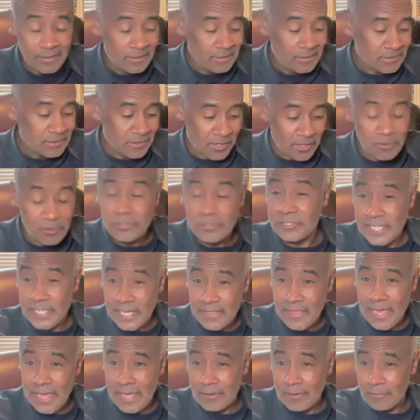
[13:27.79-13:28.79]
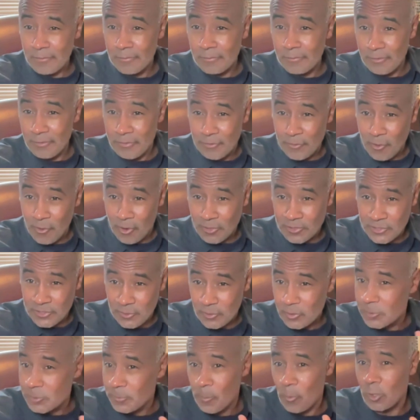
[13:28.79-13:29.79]
So I understand that with regards to
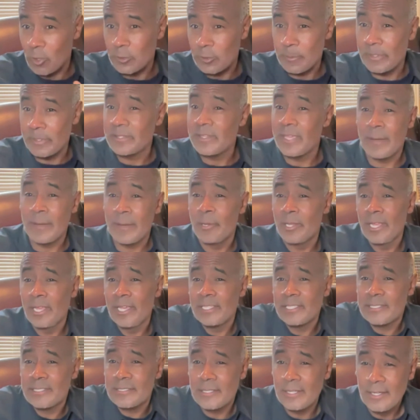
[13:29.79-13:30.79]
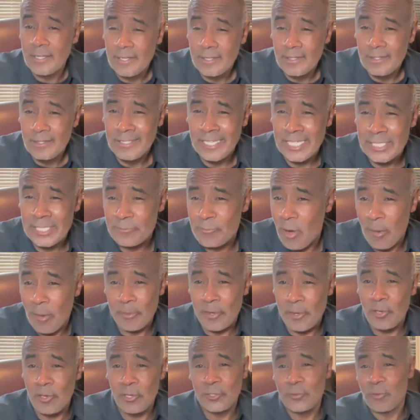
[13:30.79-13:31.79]
those sports, but the MLS is
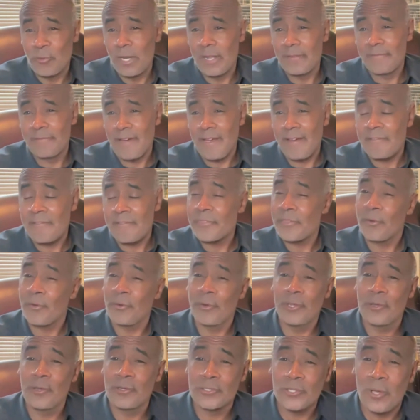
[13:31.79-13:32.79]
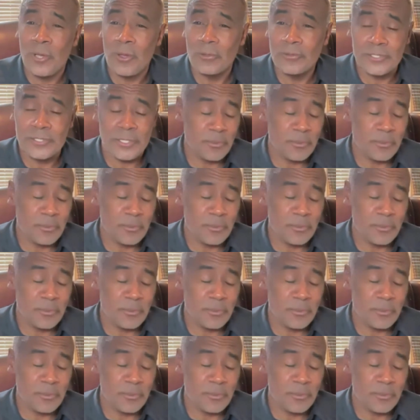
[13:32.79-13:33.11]
probably only 25, 30 years old.